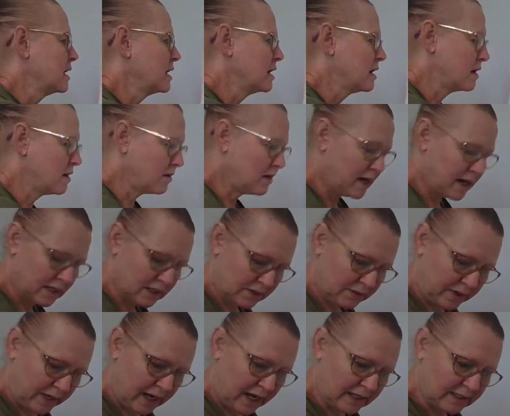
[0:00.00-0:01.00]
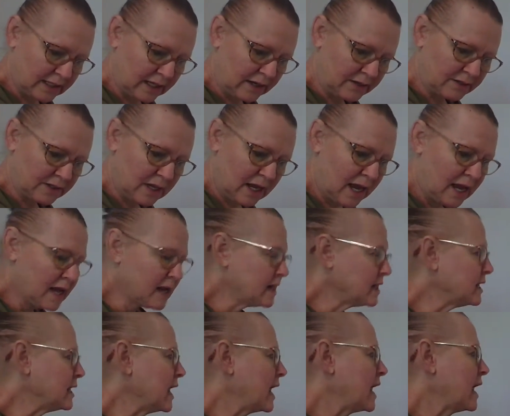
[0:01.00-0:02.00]
Alright, so he has this.
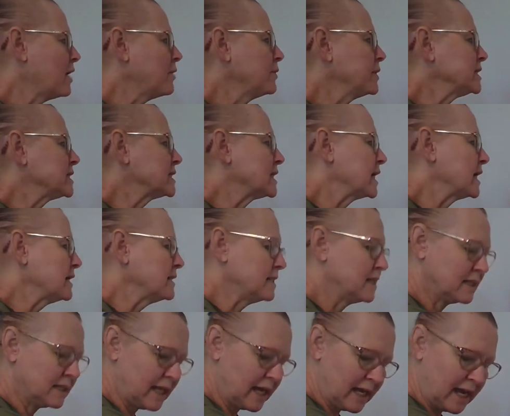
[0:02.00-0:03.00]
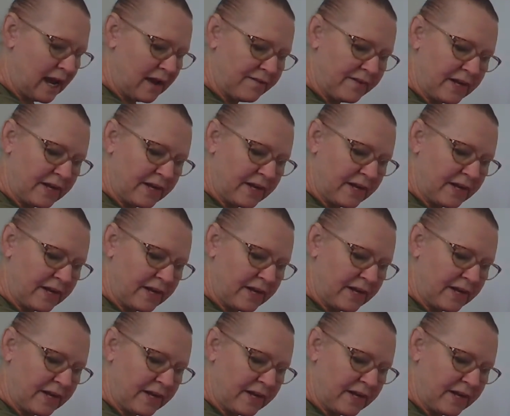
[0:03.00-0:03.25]
Now we said that they have